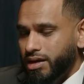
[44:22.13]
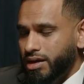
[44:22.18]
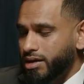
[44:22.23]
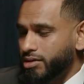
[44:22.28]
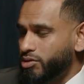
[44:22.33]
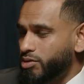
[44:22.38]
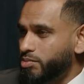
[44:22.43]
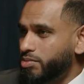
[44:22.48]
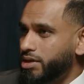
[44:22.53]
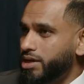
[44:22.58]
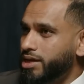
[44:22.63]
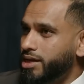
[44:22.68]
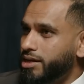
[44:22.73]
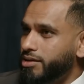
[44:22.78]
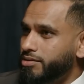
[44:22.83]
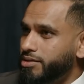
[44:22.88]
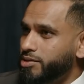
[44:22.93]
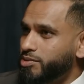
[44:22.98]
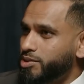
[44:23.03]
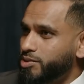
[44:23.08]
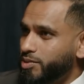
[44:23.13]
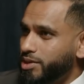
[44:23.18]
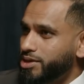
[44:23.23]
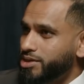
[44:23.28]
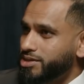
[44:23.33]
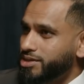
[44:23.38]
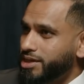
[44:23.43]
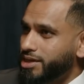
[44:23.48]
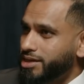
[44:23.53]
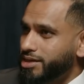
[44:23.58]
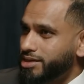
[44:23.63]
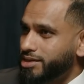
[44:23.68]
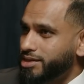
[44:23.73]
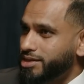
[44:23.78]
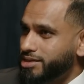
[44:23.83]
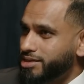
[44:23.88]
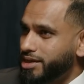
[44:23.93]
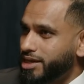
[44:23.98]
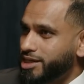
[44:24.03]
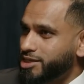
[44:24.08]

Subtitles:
I completely agree with what you're saying. It's